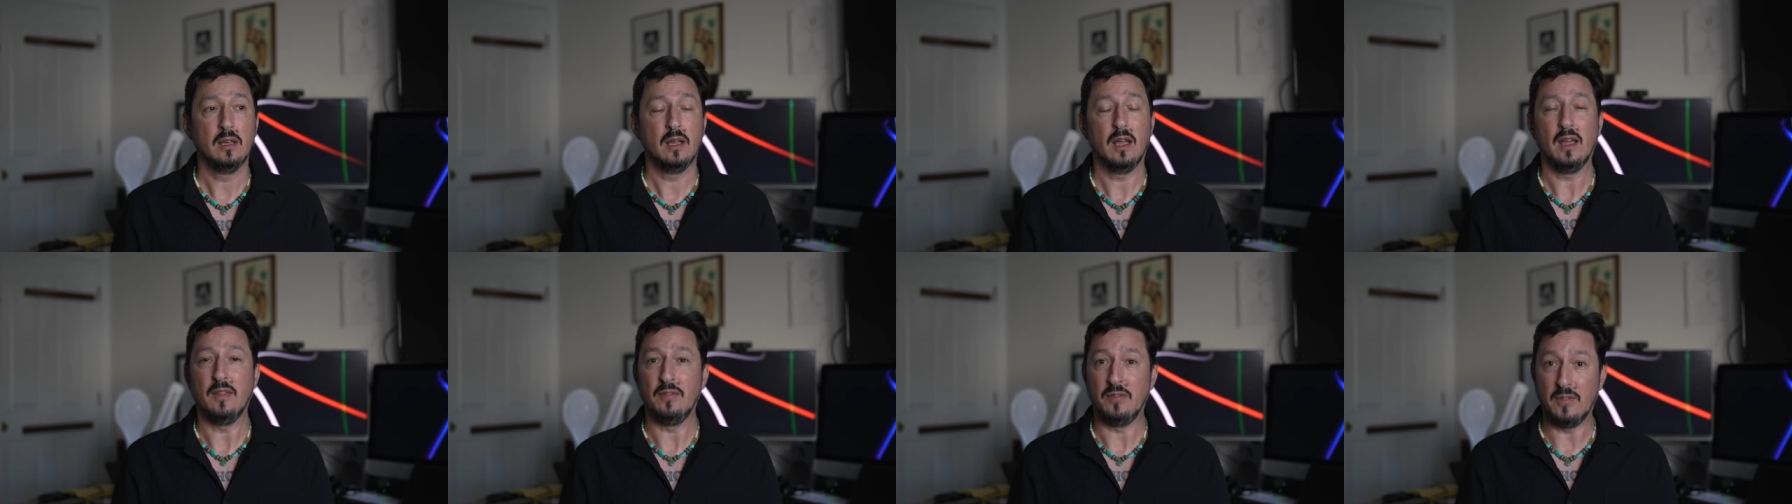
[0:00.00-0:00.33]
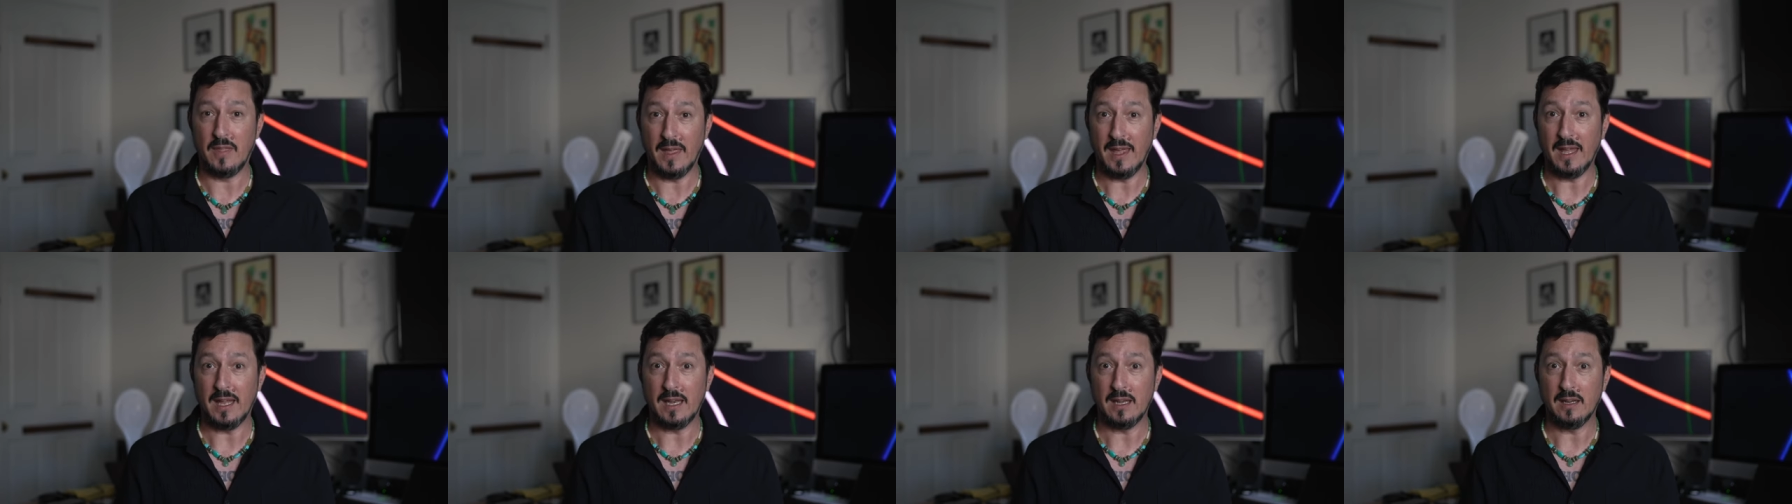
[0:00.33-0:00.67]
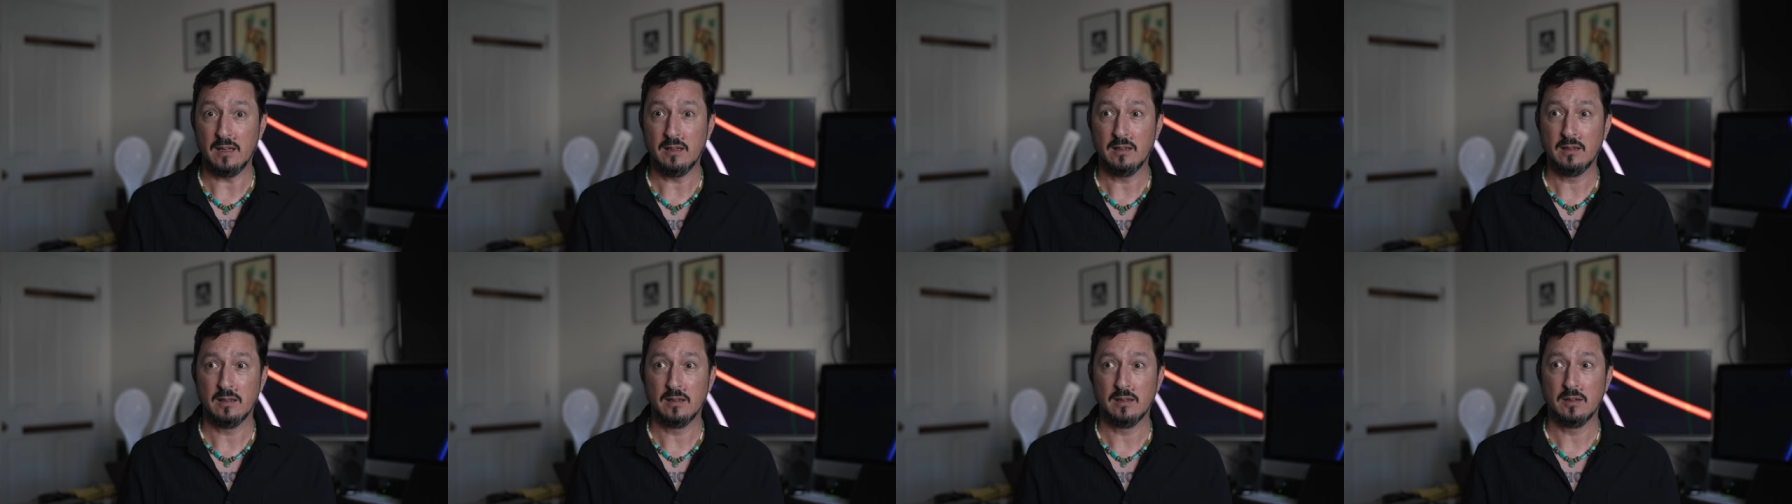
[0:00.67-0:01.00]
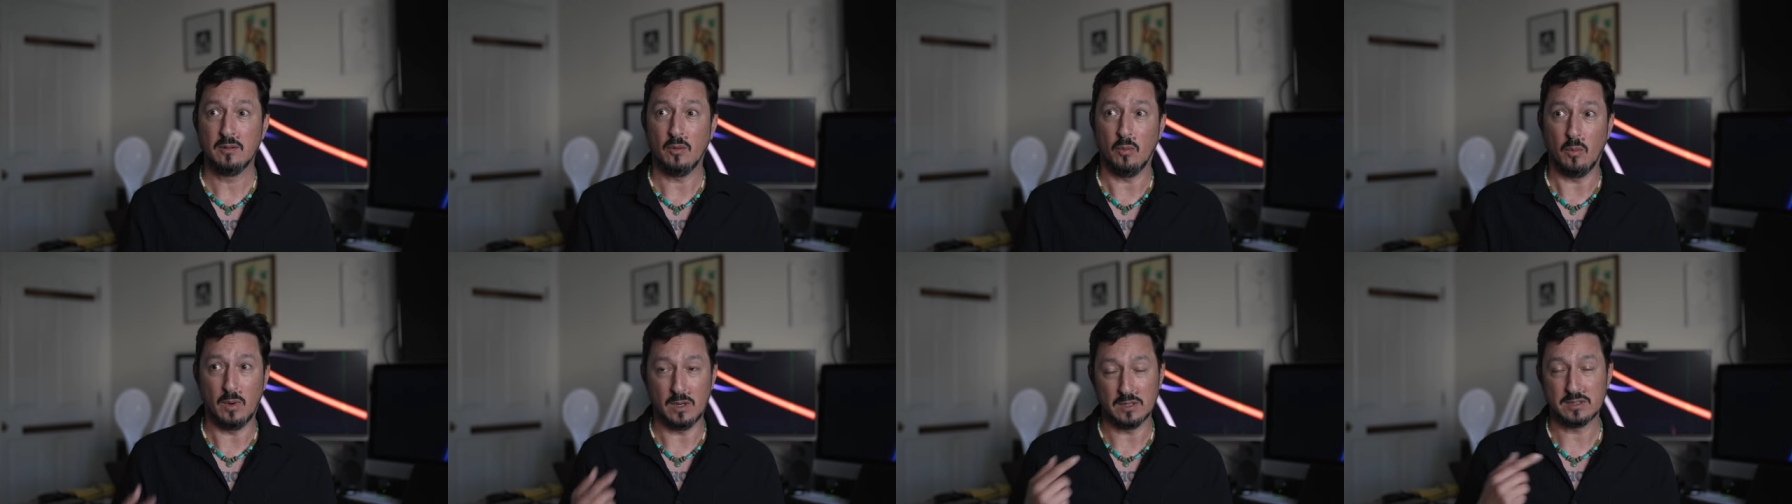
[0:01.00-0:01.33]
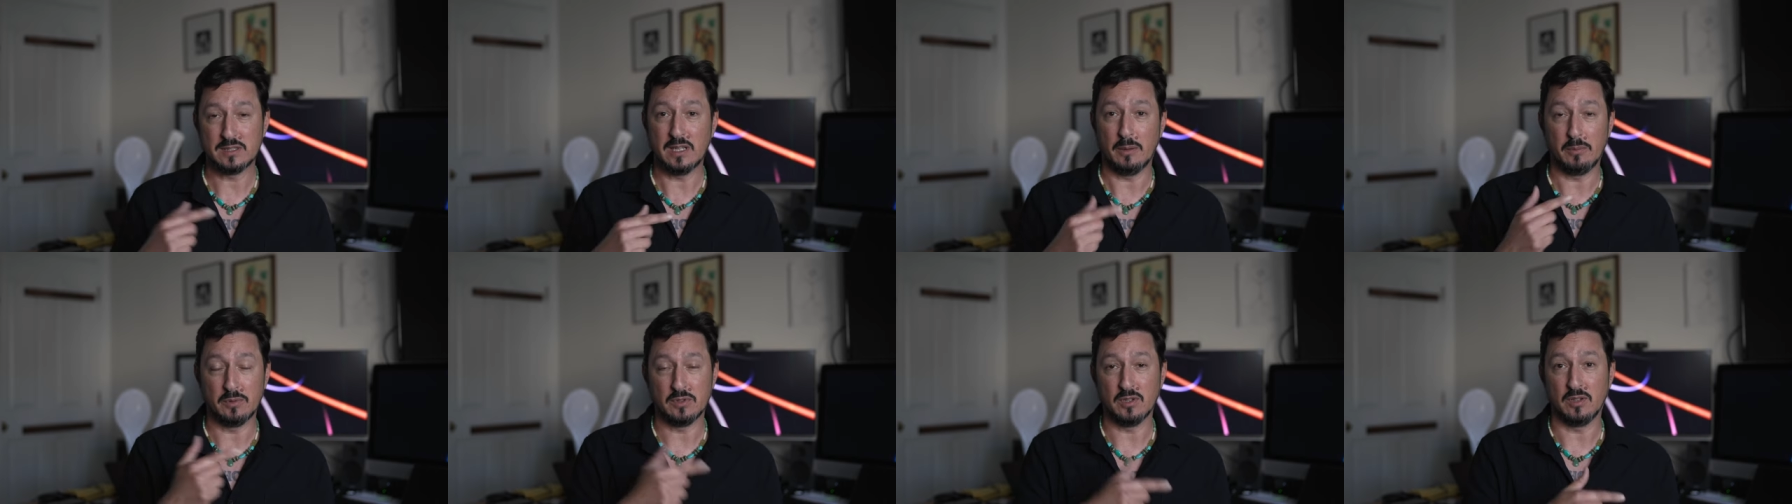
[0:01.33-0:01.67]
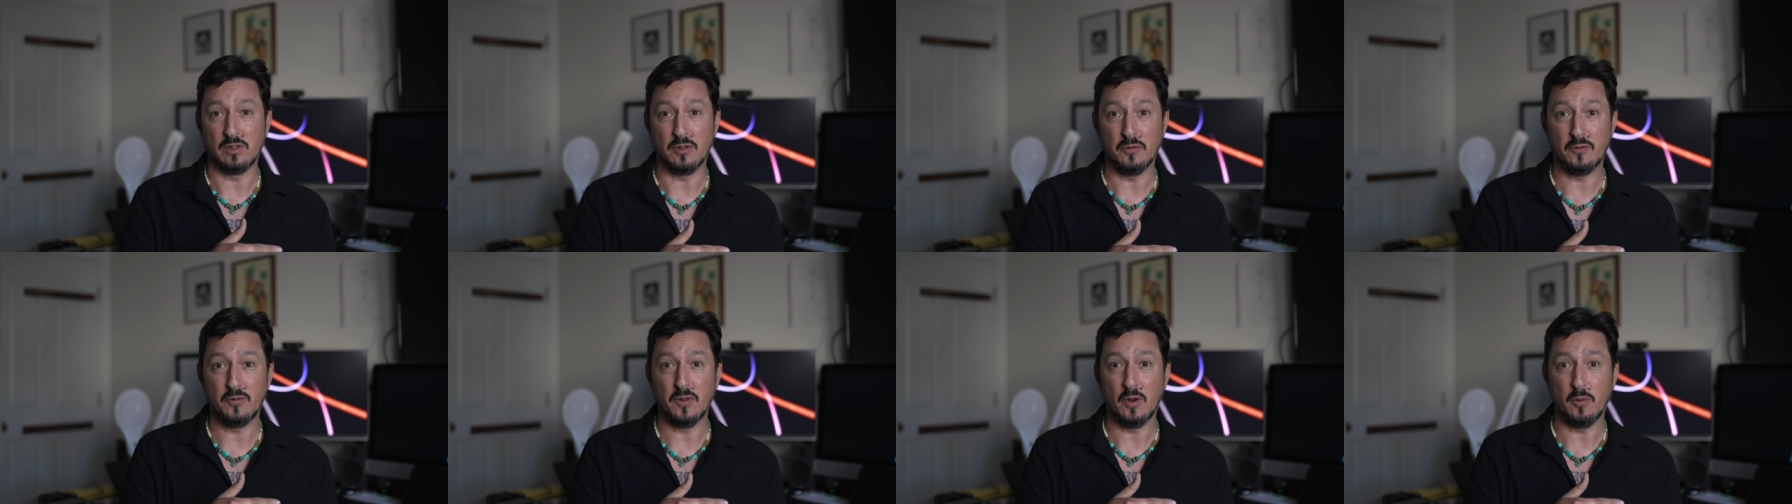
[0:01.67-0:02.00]
And then, whilst I was on
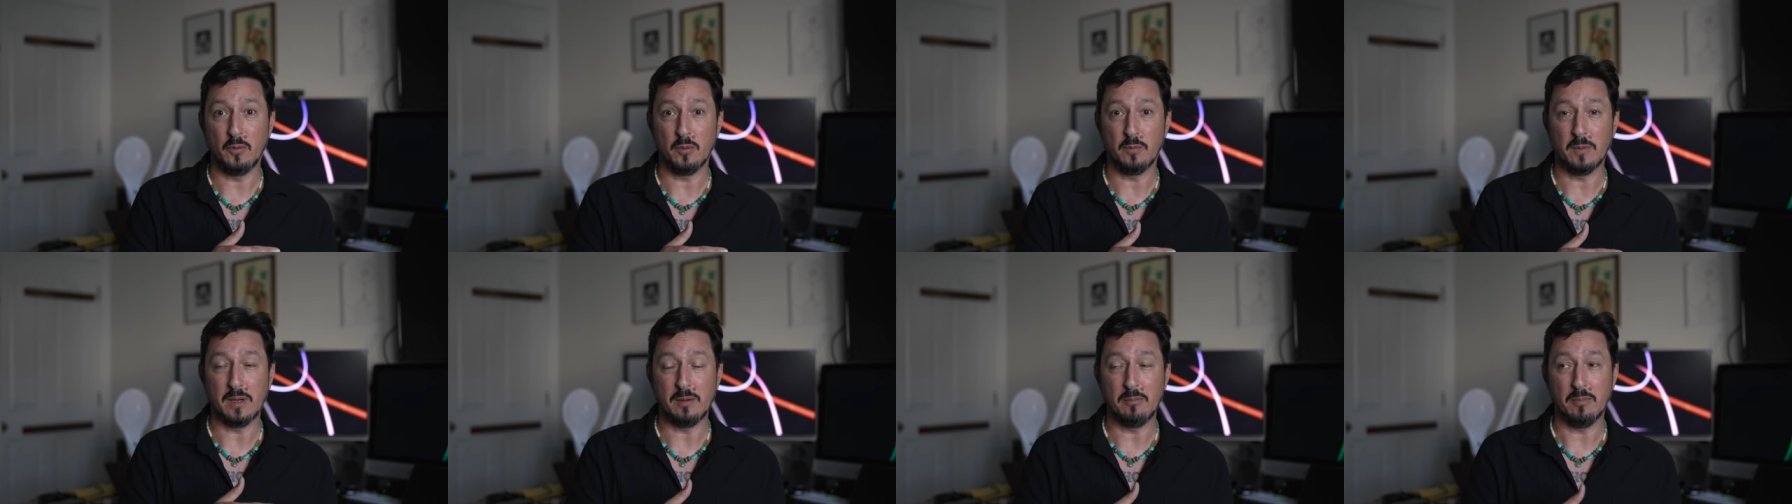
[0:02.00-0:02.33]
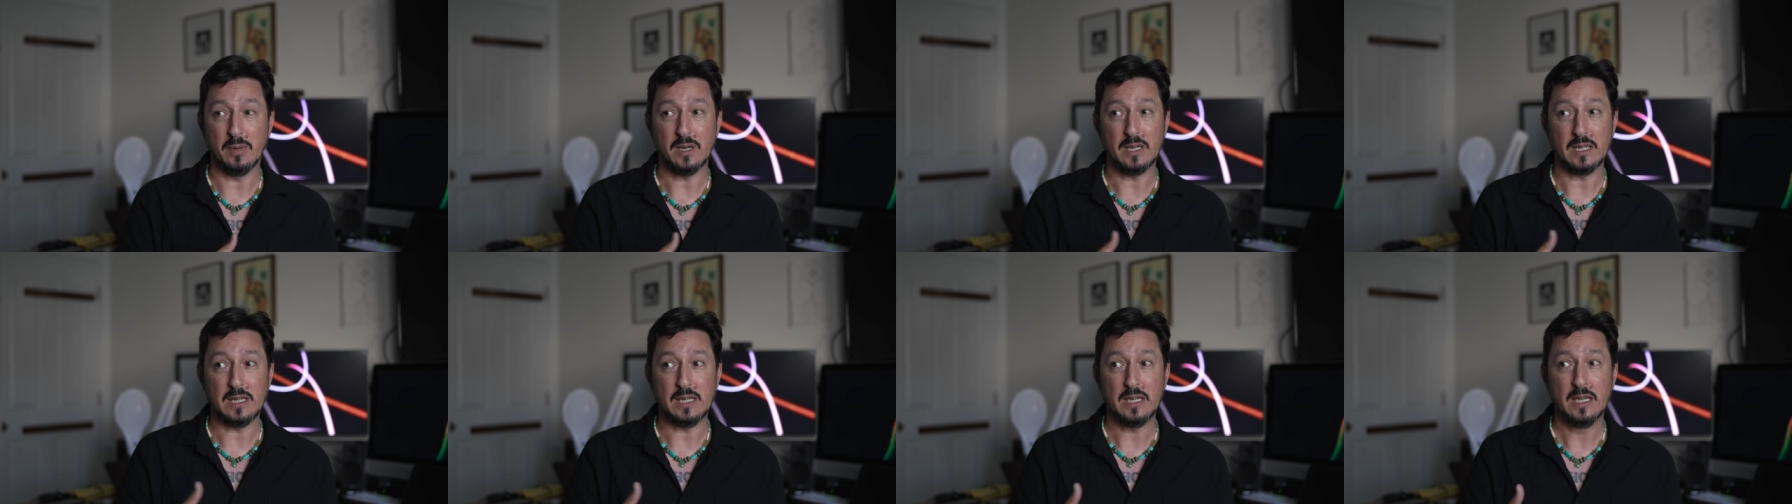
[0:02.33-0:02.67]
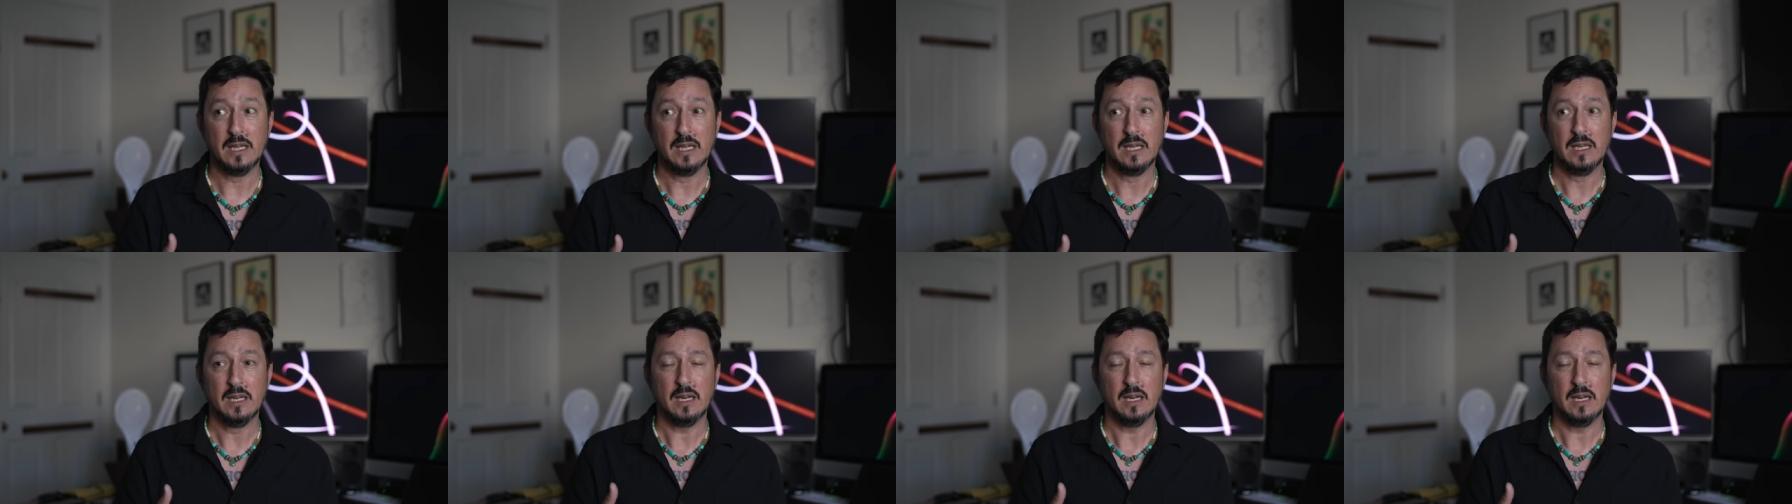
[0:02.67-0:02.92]
the phone with my buddy,